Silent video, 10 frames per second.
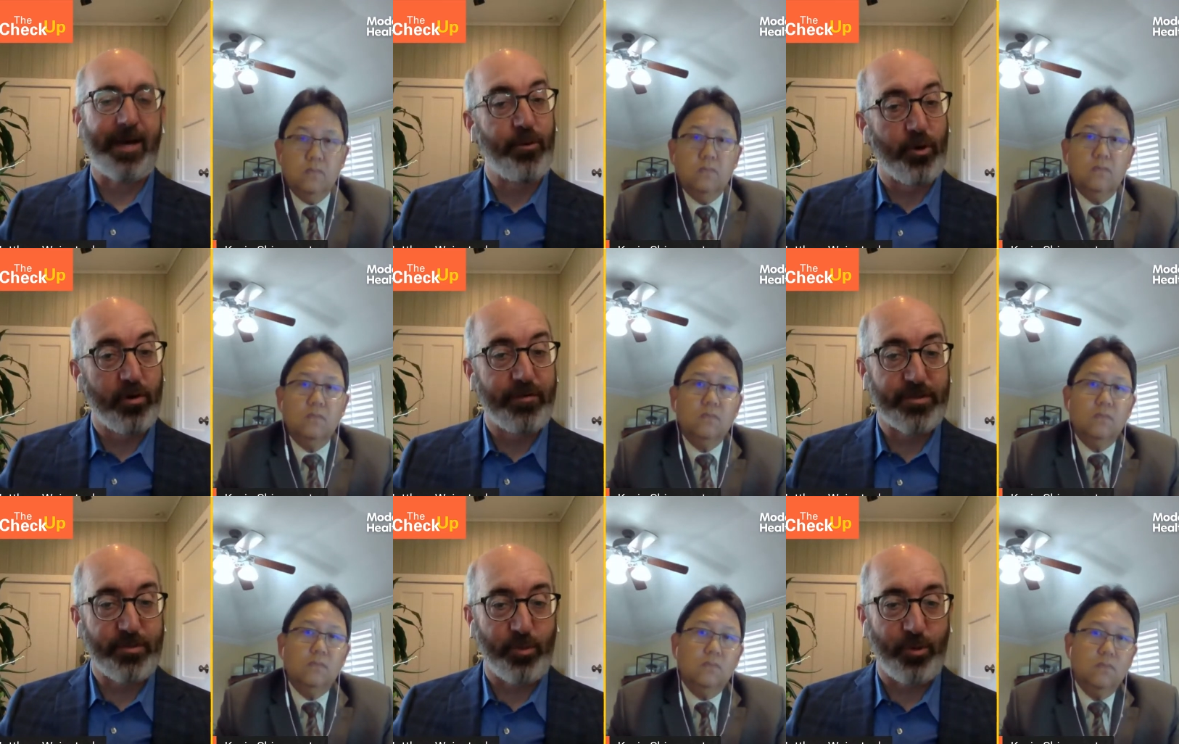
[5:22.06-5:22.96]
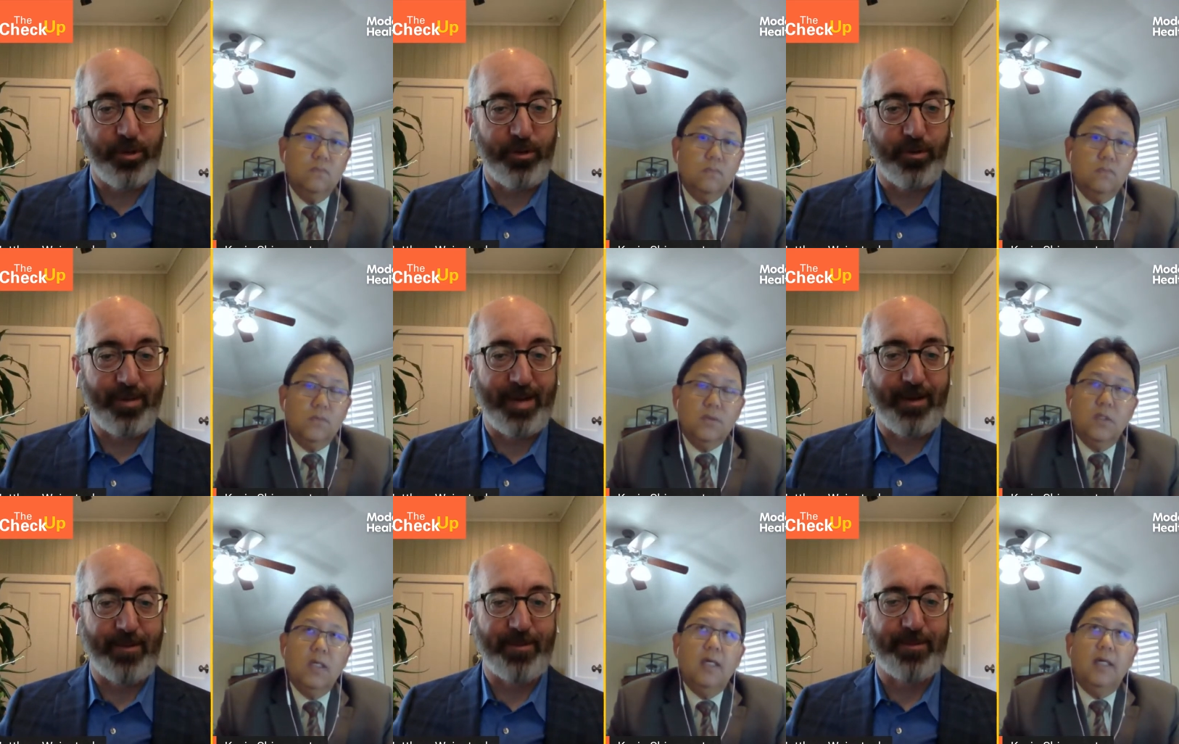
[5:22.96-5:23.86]
Speaker 1: how nervous were you
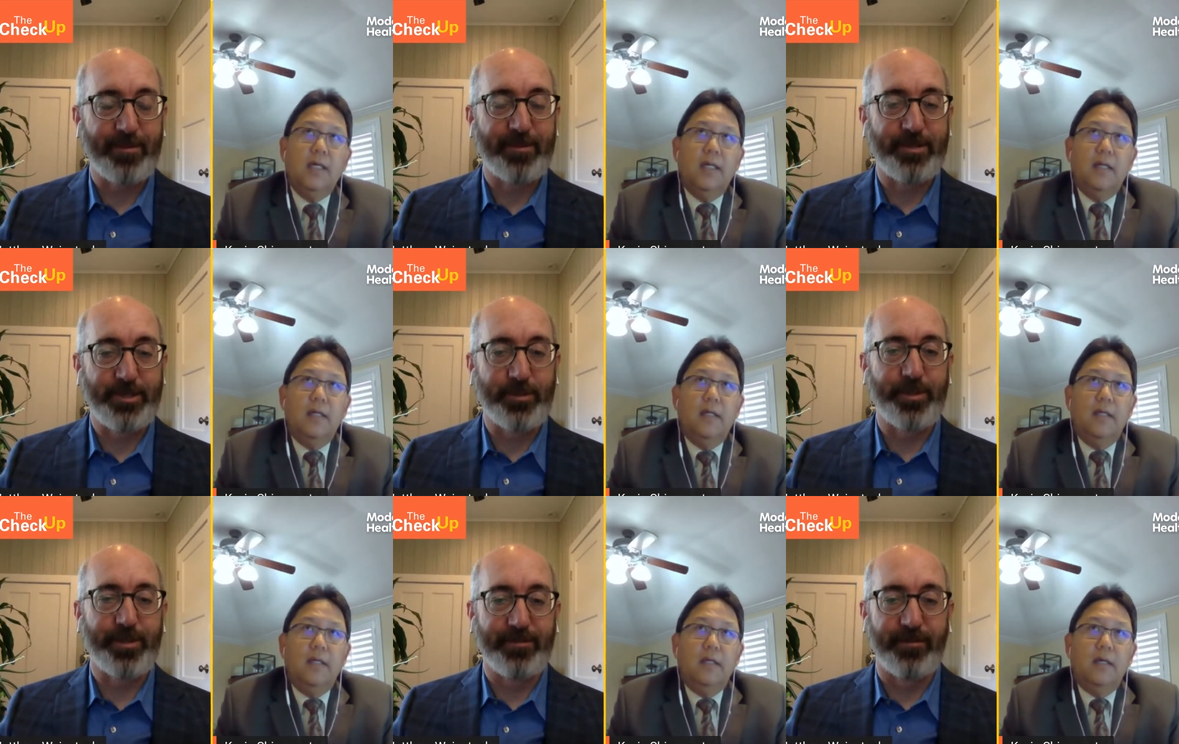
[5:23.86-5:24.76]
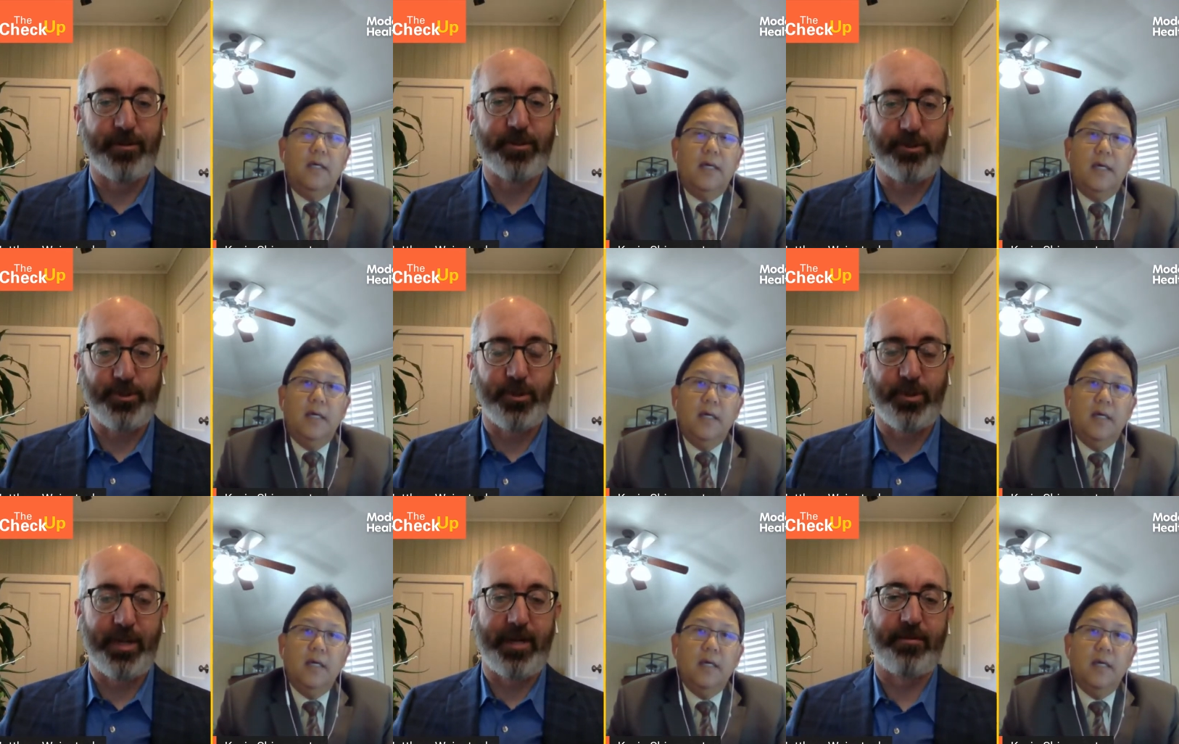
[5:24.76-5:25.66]
about doing a virtual go
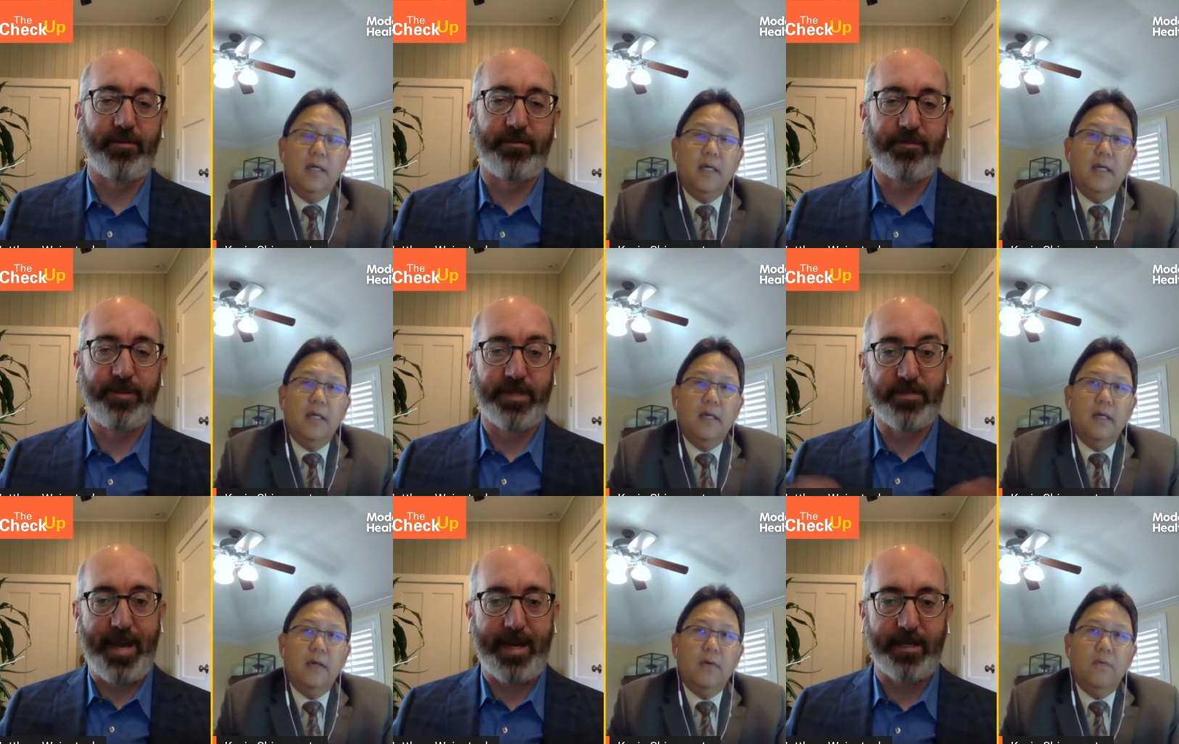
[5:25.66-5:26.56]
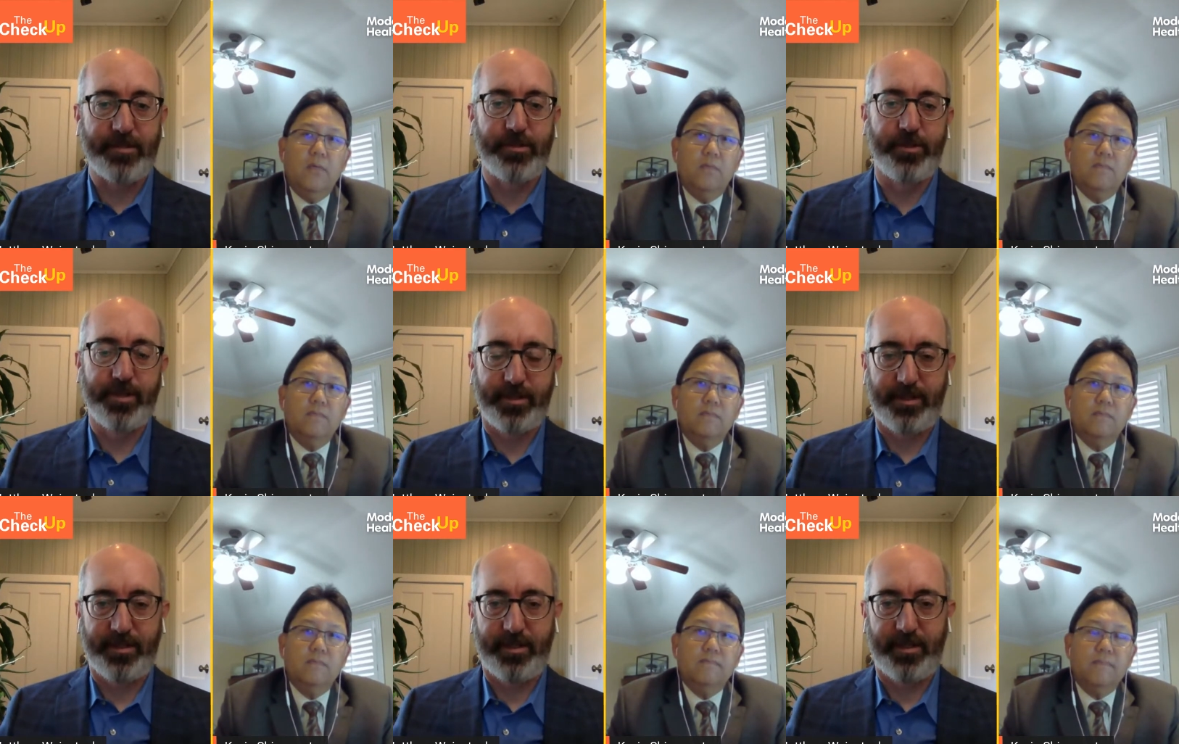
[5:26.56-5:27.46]
live of this magnitude
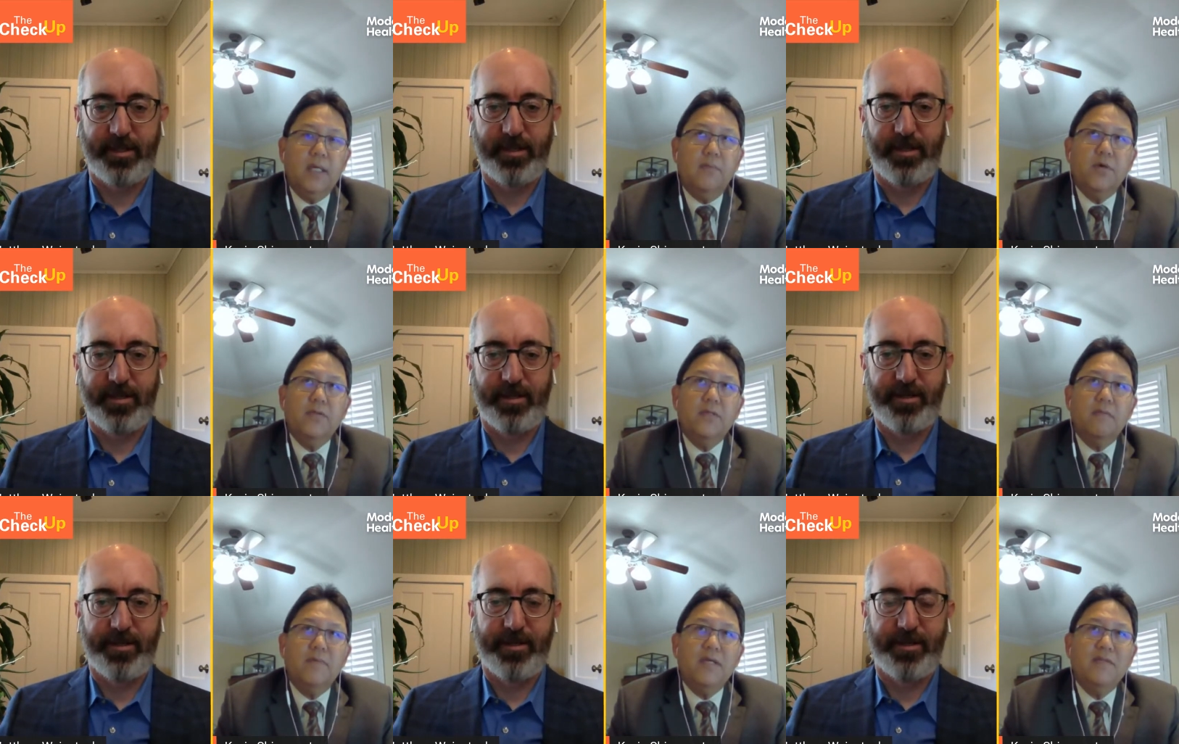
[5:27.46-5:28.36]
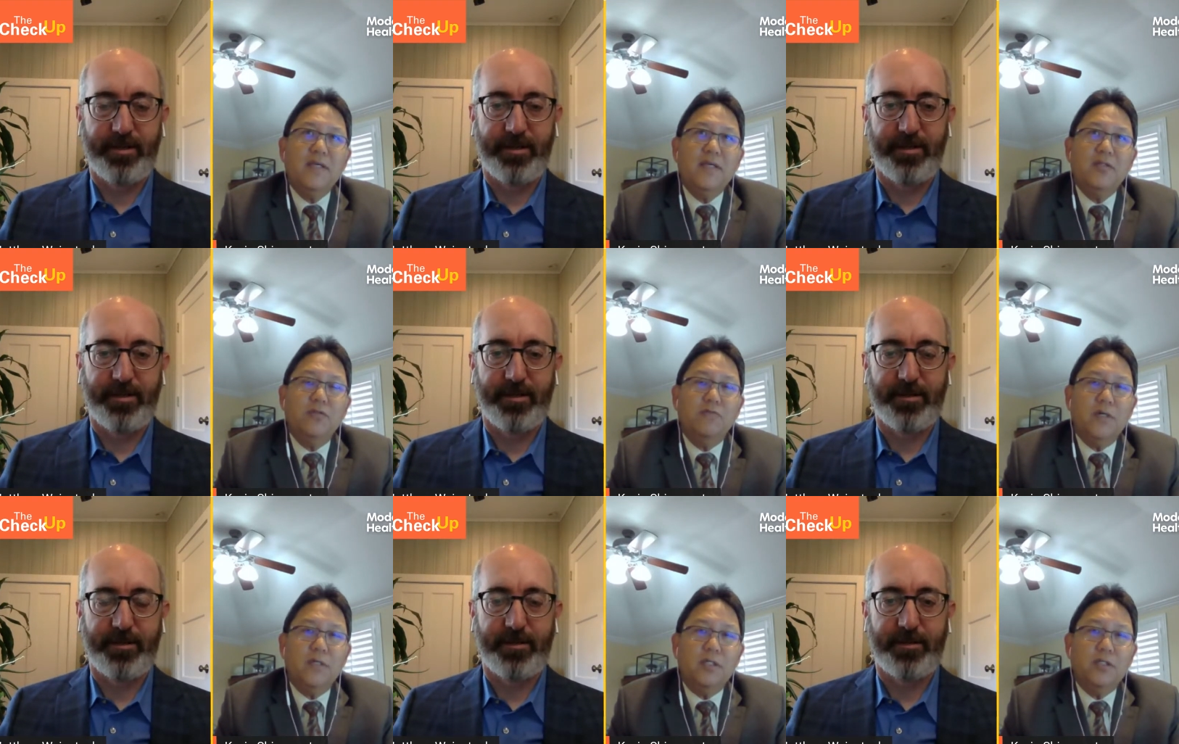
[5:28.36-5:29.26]
Speaker 2: yeah, well, the main thing
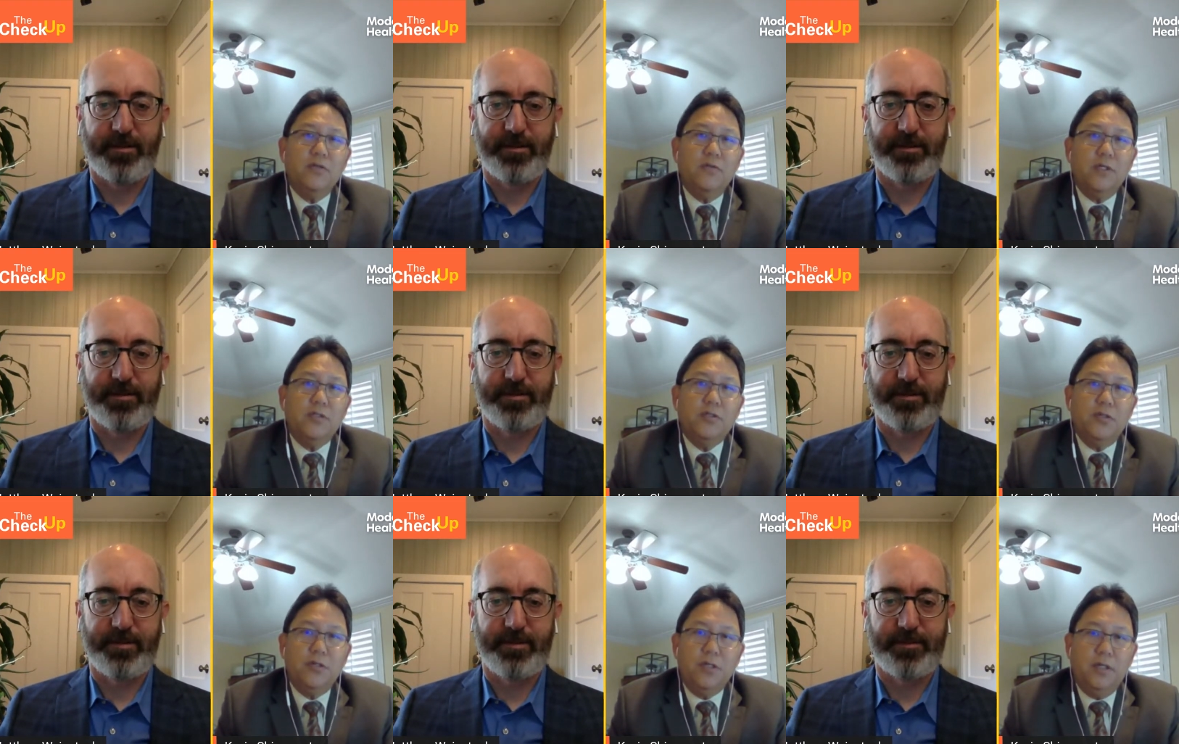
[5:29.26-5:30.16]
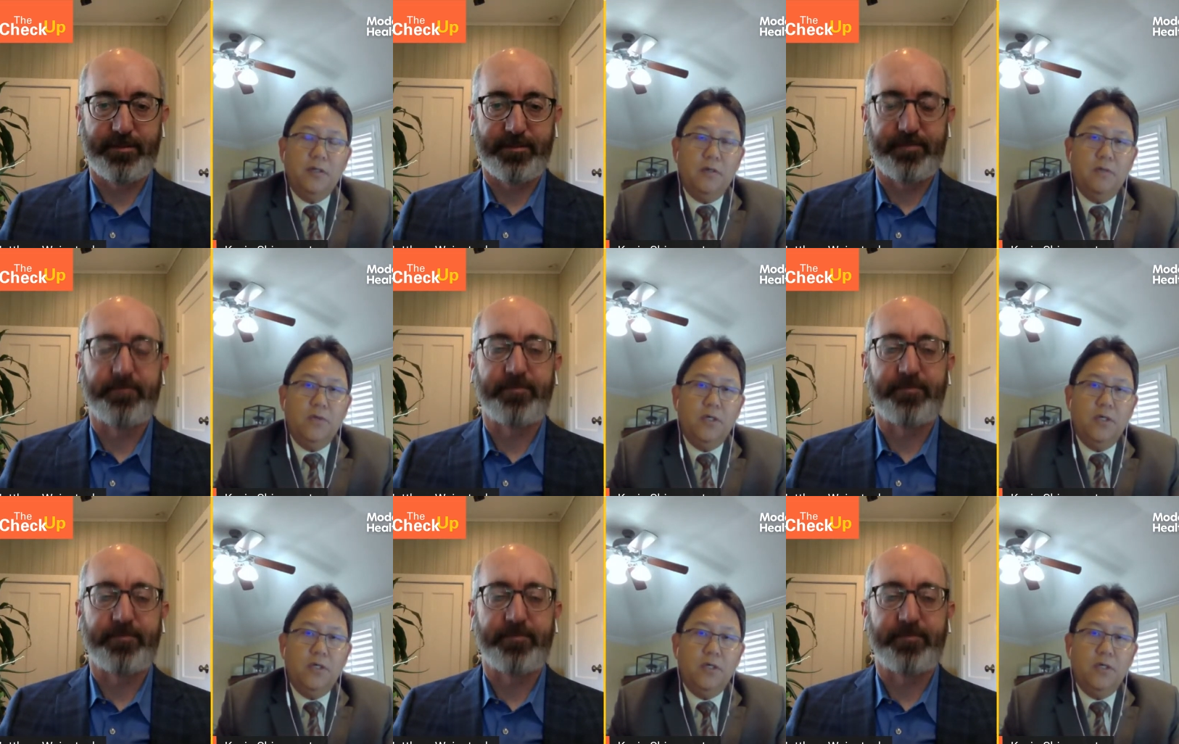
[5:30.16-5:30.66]
is your foundational things you're going to need.